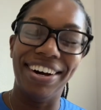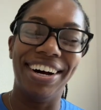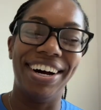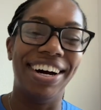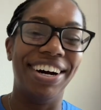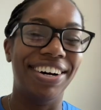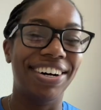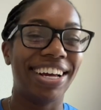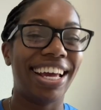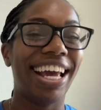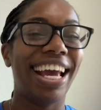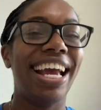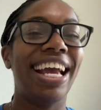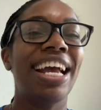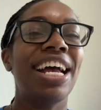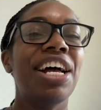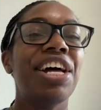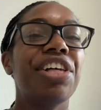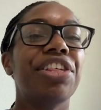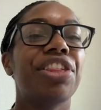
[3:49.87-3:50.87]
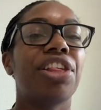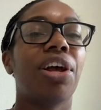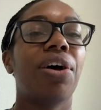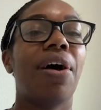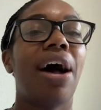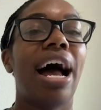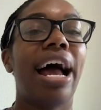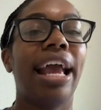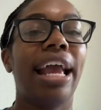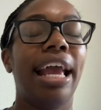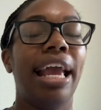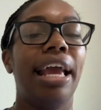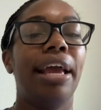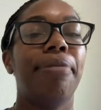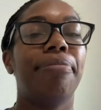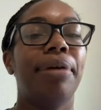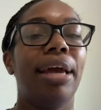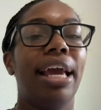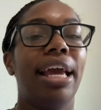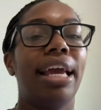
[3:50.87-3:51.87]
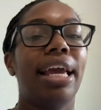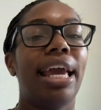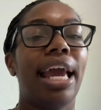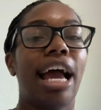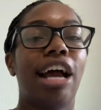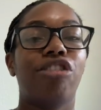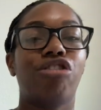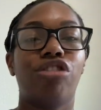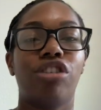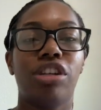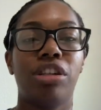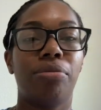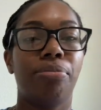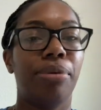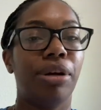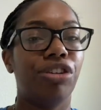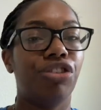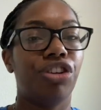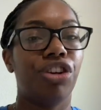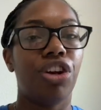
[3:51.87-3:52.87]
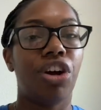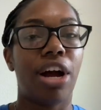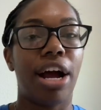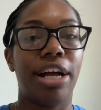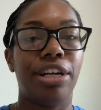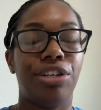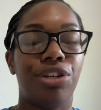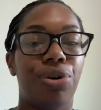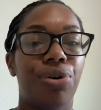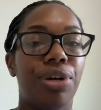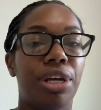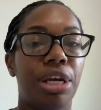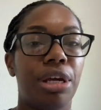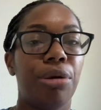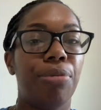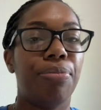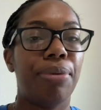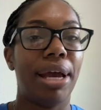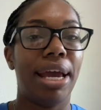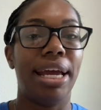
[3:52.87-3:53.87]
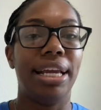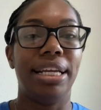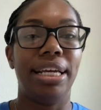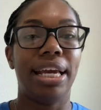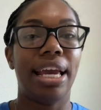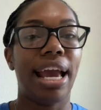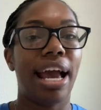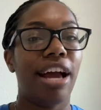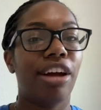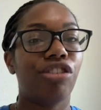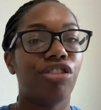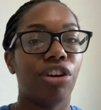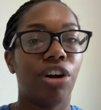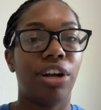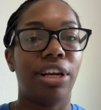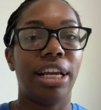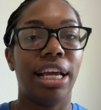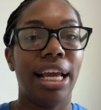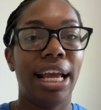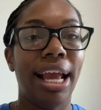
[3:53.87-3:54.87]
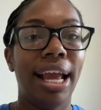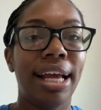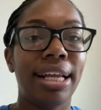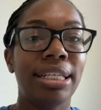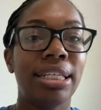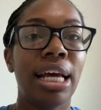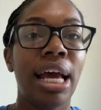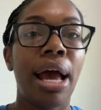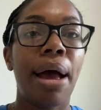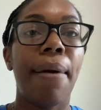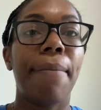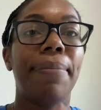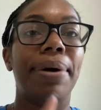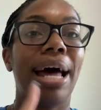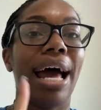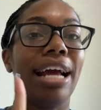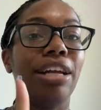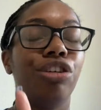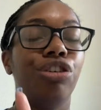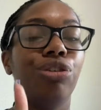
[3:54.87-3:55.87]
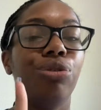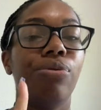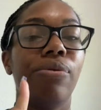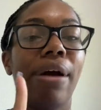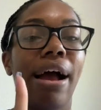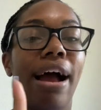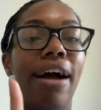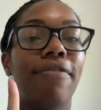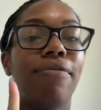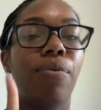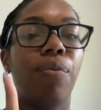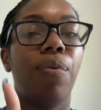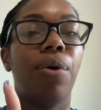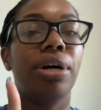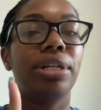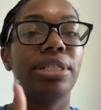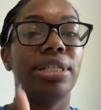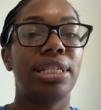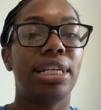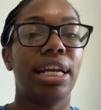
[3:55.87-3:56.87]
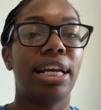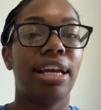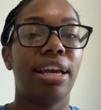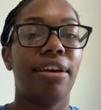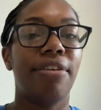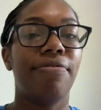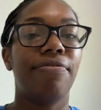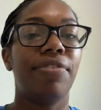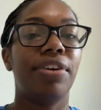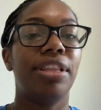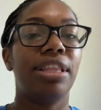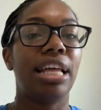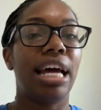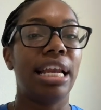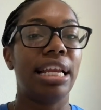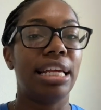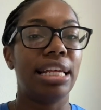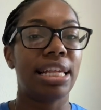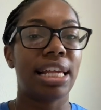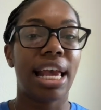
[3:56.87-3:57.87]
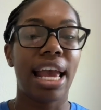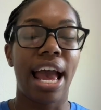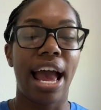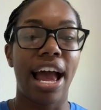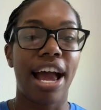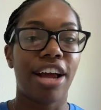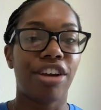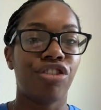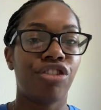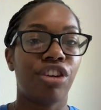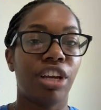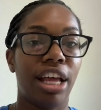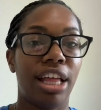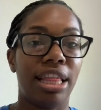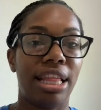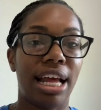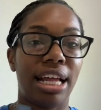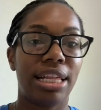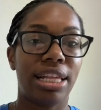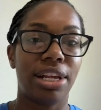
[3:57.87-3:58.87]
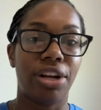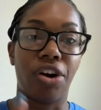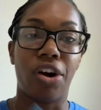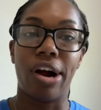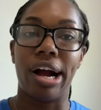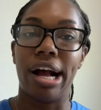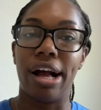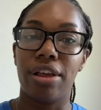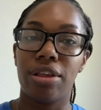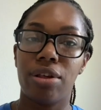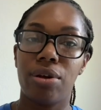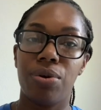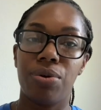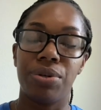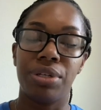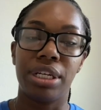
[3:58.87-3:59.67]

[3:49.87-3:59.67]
Okay, so I am a cashless budgeter. I don't keep any cash on hand, but I do have one sinking fund that is cash, and that's in our household